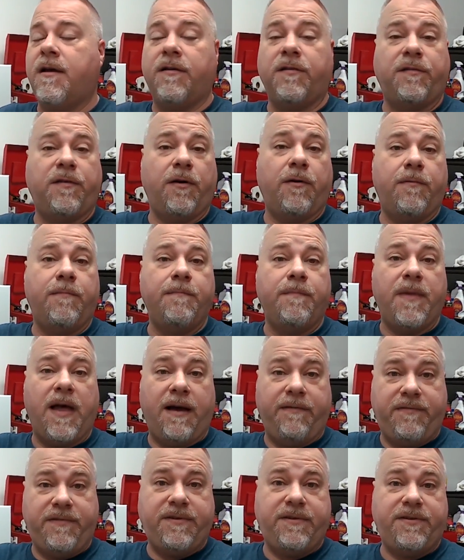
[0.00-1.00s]
So I've
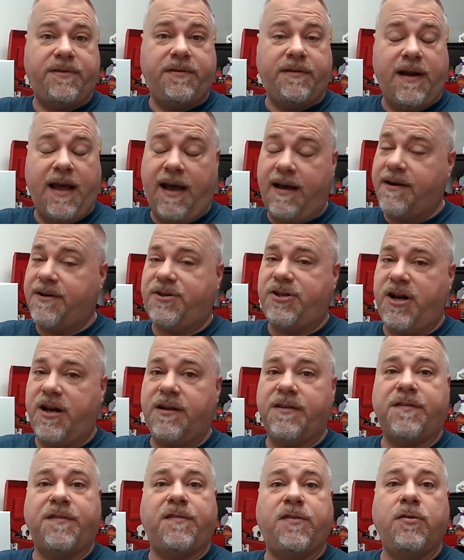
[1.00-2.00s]
had a chance
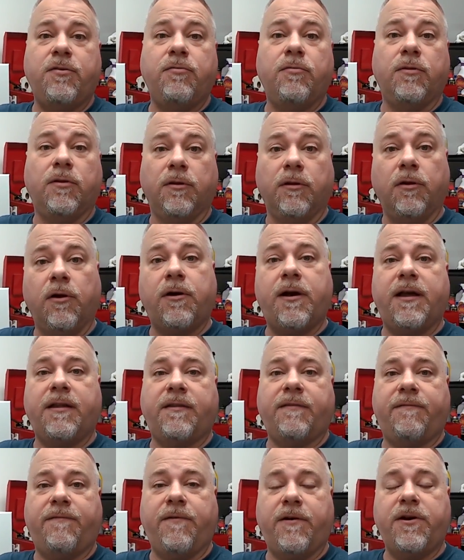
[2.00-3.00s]
to look at the
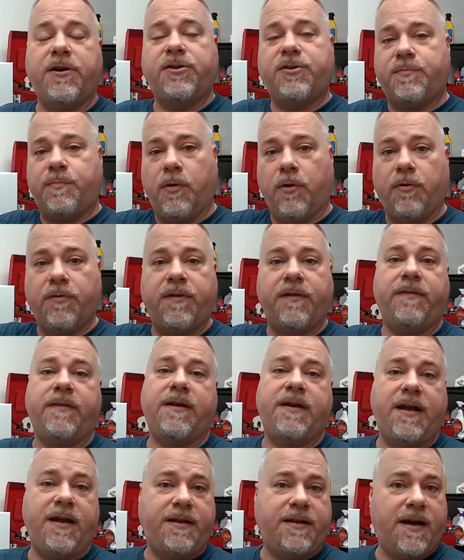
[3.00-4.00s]
footage both in the
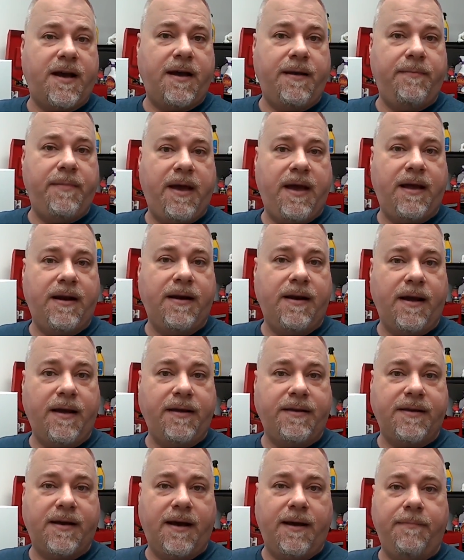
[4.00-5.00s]
daytime and
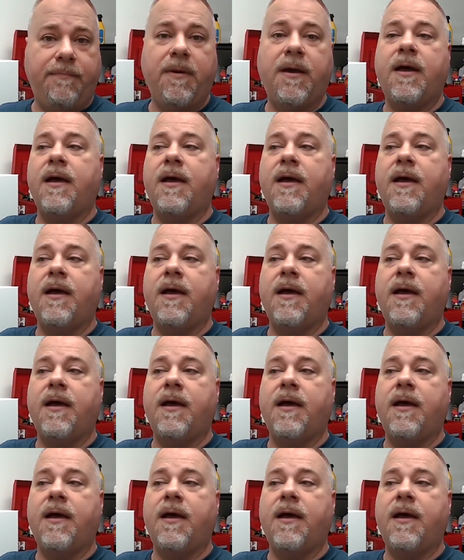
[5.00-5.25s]
nighttime,